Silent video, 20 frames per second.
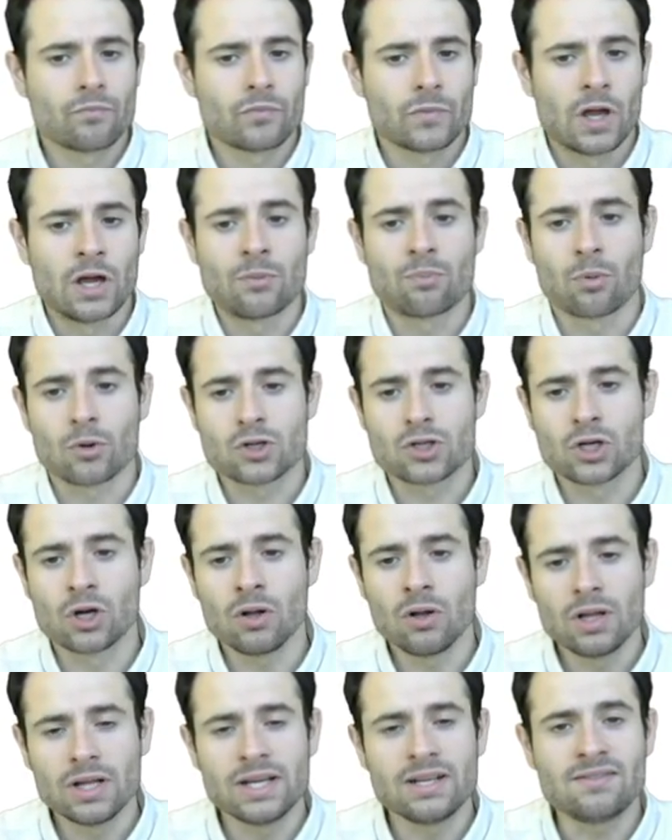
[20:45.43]
In
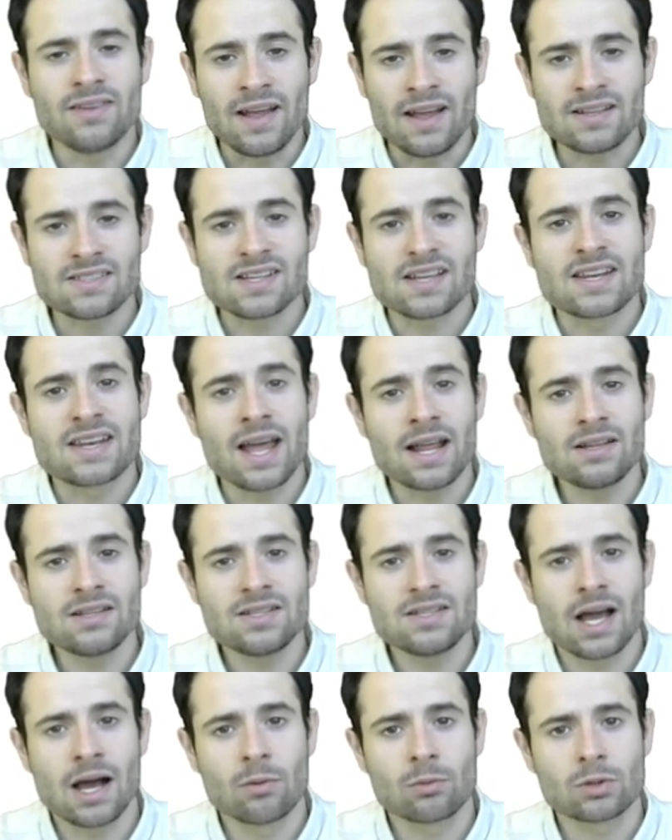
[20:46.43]
Portugal, it takes
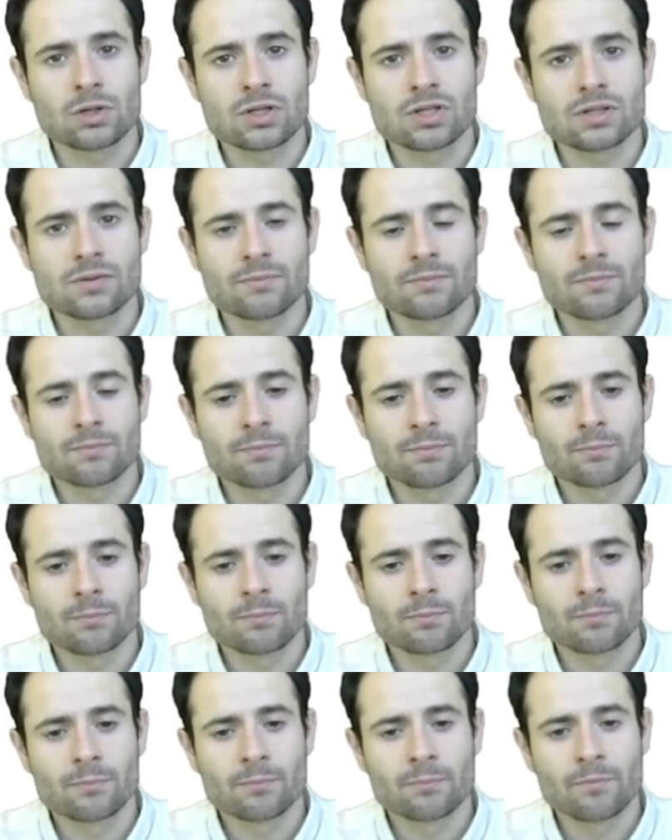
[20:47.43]
90 hours.
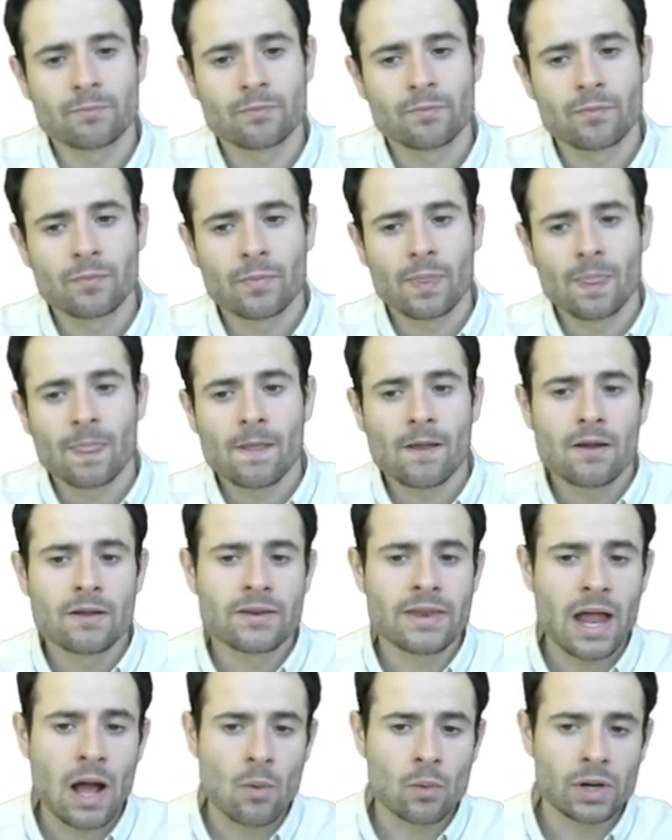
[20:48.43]

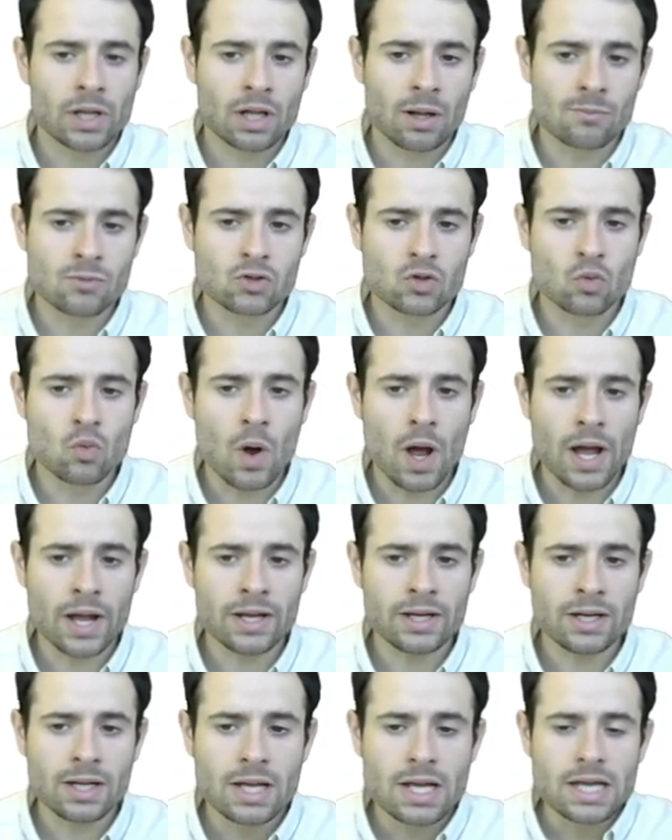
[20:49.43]
Now, when it comes to
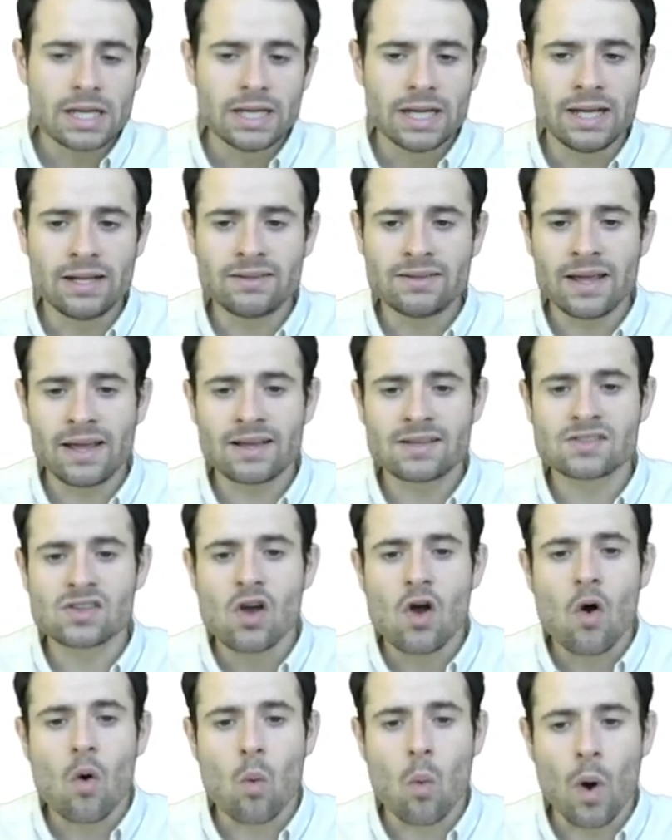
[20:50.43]
wine, it takes
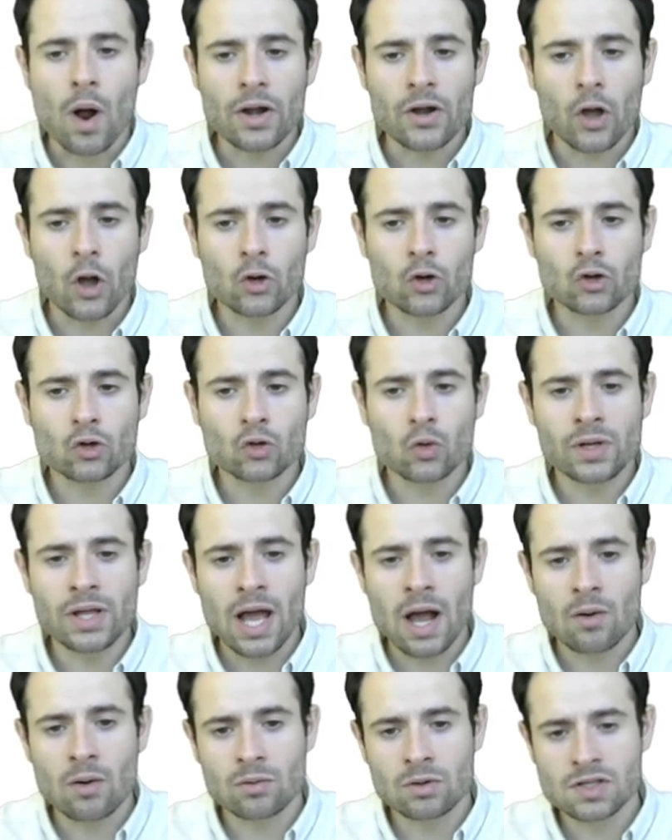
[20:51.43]
120
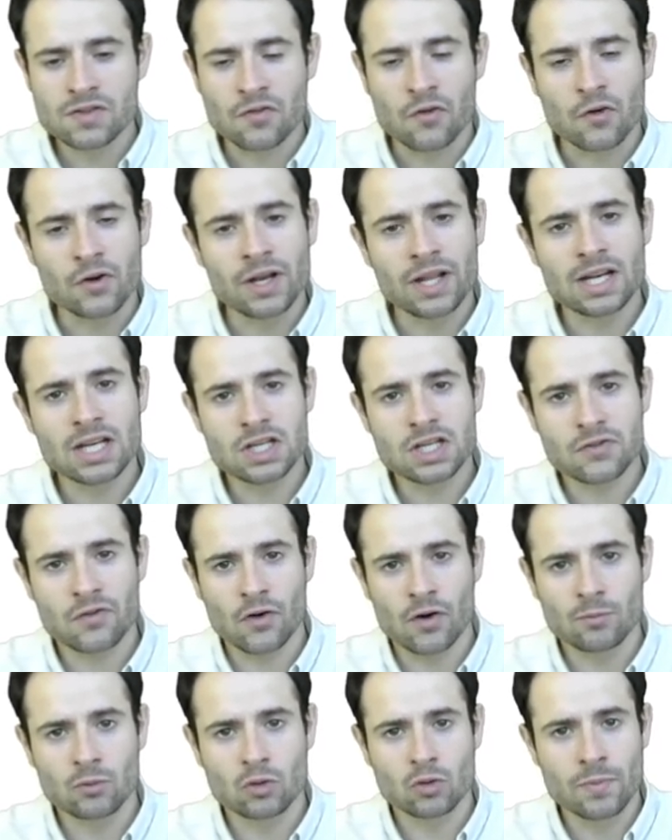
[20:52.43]
hours for an English
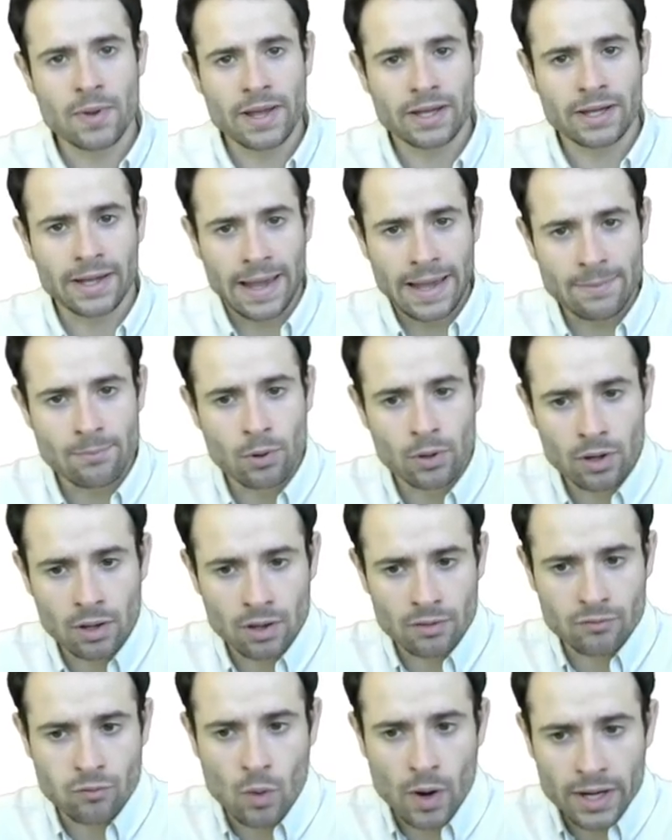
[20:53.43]
firm to make a bottle
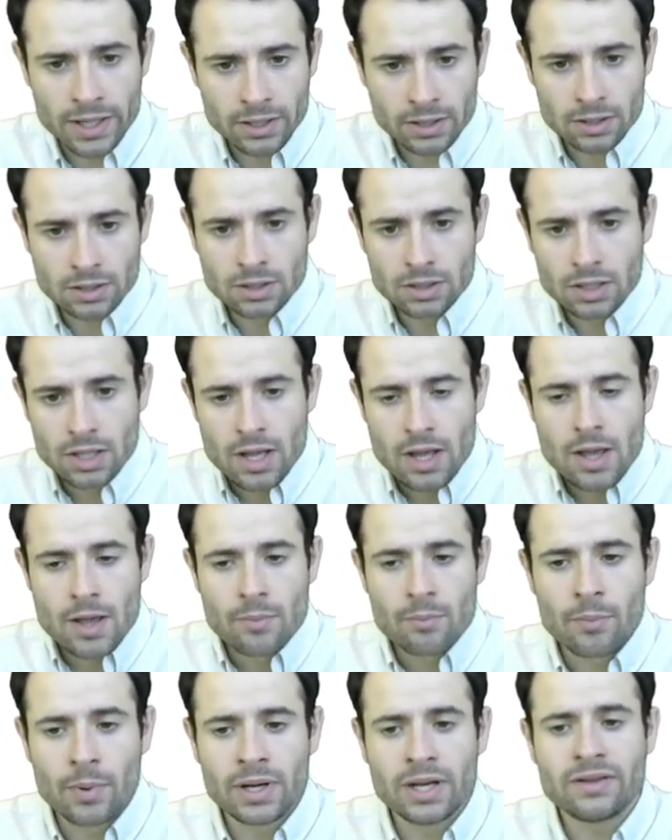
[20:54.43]
of wine,
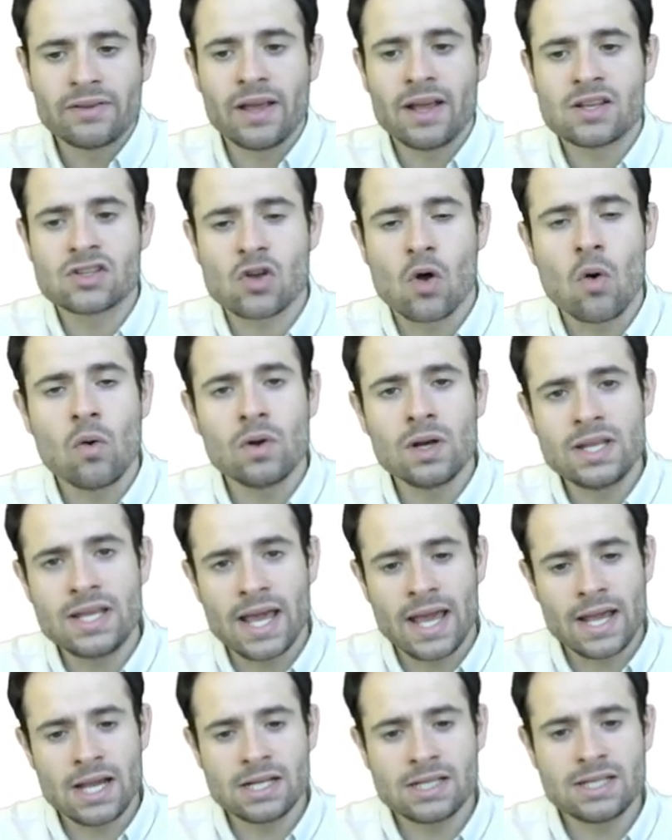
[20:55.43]
but it takes
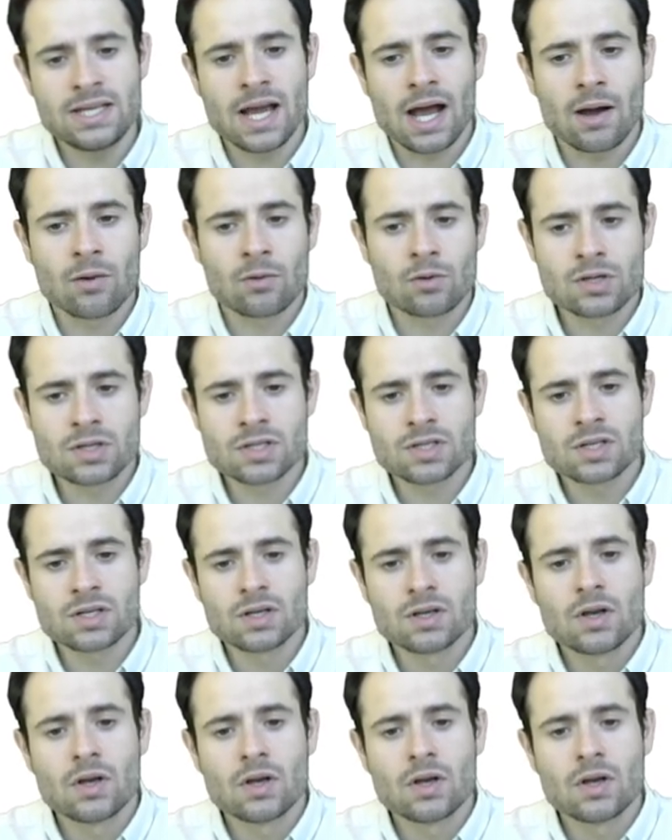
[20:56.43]
only 80 hours